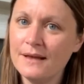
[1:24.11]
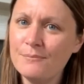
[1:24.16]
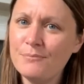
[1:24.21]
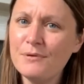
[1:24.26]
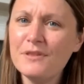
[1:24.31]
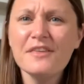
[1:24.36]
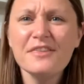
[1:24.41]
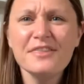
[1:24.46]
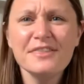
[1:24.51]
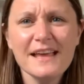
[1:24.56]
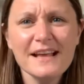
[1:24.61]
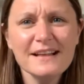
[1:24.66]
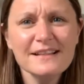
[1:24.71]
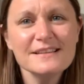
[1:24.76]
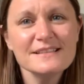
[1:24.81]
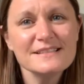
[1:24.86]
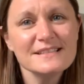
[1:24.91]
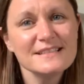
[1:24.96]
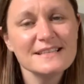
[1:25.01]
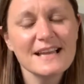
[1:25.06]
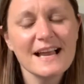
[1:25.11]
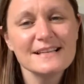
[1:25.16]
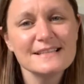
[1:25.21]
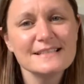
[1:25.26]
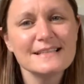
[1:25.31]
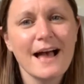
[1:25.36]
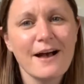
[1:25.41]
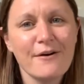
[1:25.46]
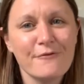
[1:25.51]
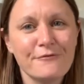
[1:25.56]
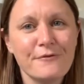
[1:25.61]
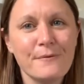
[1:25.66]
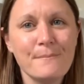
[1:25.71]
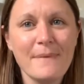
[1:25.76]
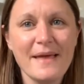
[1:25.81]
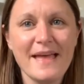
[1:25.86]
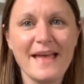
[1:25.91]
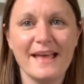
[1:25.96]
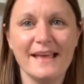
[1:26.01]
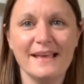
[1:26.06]
But the thing that stands out for
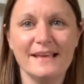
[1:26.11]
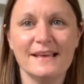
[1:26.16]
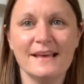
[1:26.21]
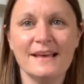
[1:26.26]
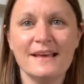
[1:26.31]
me